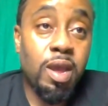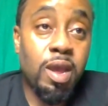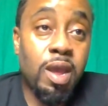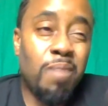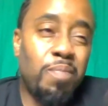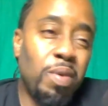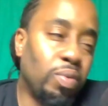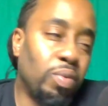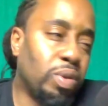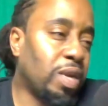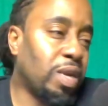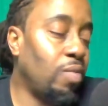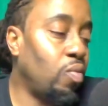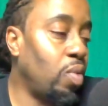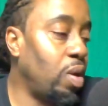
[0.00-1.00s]
And people
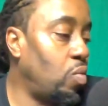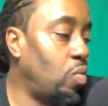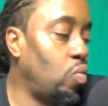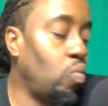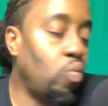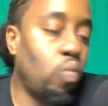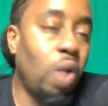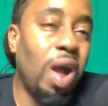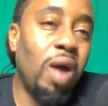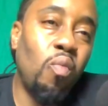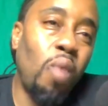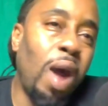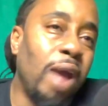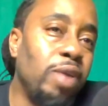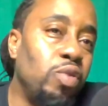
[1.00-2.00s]
say, well,
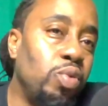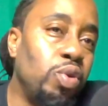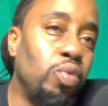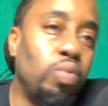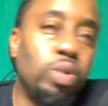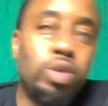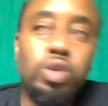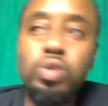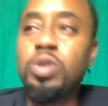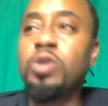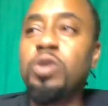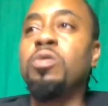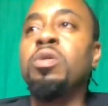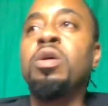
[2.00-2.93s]
why you do what you do?